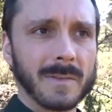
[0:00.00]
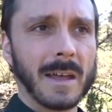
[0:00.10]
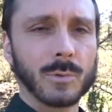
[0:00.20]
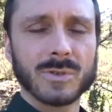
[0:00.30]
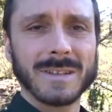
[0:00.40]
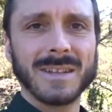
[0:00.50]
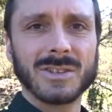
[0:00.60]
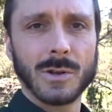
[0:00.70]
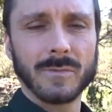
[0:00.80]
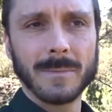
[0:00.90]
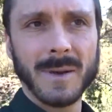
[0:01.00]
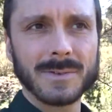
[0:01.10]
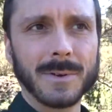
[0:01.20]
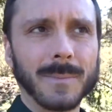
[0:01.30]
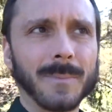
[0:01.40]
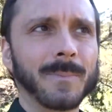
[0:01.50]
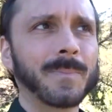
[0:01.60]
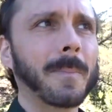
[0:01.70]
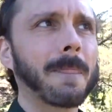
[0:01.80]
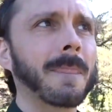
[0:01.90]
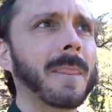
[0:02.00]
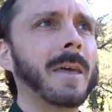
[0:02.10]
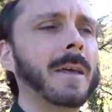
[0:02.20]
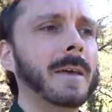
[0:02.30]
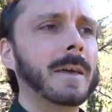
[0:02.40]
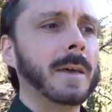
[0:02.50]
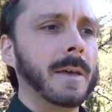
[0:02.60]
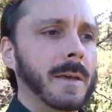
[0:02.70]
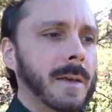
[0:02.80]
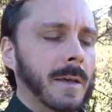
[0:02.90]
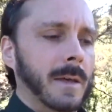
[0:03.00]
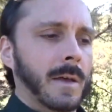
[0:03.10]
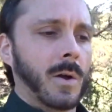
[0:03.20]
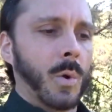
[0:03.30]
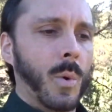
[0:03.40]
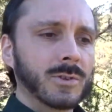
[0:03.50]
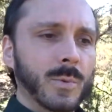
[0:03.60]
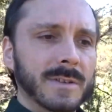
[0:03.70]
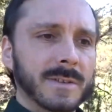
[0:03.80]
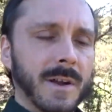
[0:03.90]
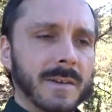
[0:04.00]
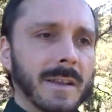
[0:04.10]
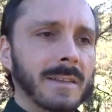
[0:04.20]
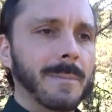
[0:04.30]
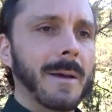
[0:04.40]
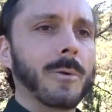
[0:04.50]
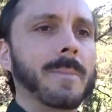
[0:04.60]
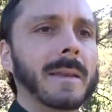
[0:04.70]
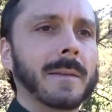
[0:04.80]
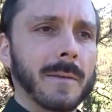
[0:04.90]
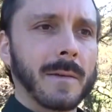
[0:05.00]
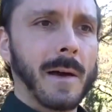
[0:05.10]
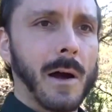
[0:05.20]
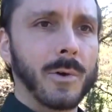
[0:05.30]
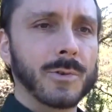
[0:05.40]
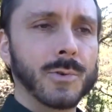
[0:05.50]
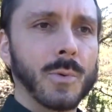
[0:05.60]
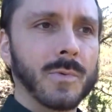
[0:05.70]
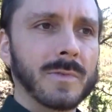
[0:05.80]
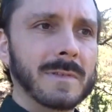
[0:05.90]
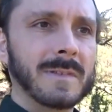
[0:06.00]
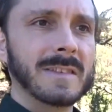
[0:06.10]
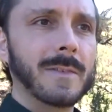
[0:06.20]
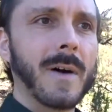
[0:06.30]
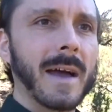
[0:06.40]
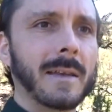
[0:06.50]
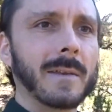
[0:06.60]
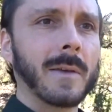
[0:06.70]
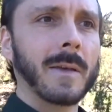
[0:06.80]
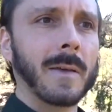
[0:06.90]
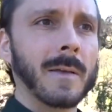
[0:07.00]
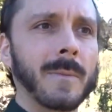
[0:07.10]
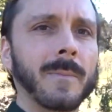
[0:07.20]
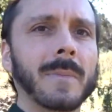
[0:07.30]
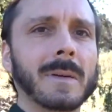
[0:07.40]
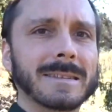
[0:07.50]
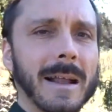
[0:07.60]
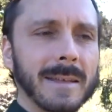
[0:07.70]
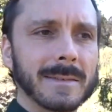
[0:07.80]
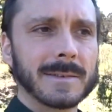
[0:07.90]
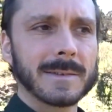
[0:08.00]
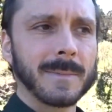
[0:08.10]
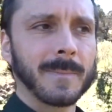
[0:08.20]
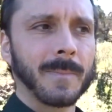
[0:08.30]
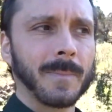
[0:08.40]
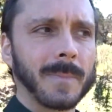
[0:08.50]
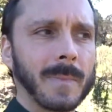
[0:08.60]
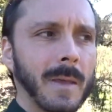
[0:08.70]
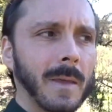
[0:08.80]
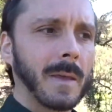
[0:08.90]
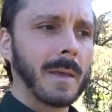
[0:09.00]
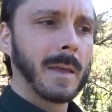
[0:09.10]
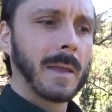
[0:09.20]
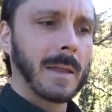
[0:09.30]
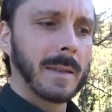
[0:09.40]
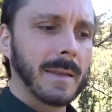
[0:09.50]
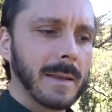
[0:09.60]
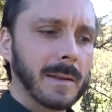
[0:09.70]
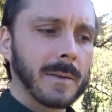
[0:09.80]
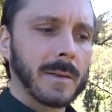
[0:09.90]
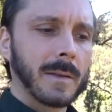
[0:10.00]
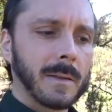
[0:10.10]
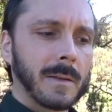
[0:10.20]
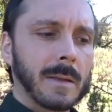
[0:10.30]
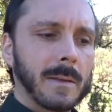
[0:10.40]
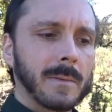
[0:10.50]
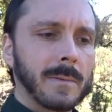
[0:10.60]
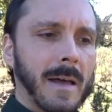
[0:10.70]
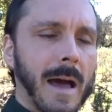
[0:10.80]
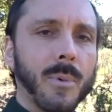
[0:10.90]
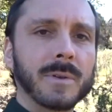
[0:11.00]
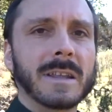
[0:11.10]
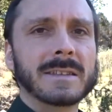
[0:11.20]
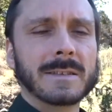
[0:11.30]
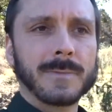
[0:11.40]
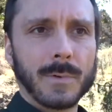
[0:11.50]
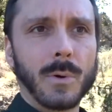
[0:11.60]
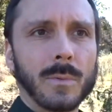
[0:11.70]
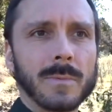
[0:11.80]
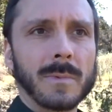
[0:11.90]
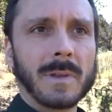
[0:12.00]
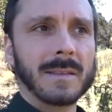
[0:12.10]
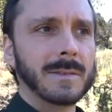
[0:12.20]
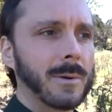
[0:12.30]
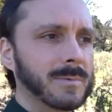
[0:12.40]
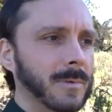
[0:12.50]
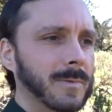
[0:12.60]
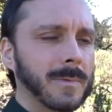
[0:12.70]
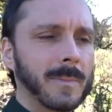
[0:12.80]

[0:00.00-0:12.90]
That was the teaching of the Master. Once we start developing our true divine talents. Then abundance flow in terms of